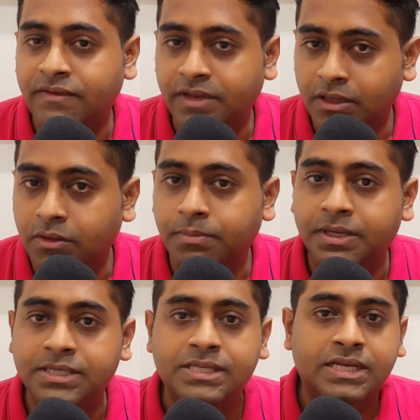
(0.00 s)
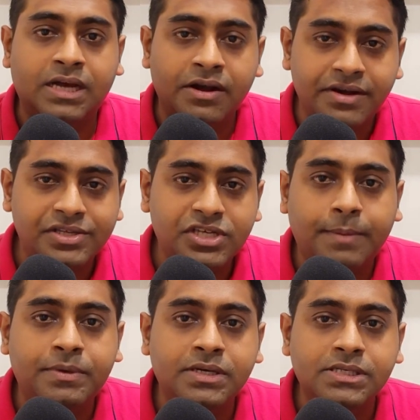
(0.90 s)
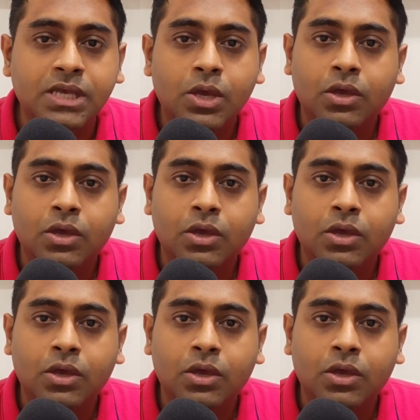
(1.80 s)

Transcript: very good because there are 100 chapters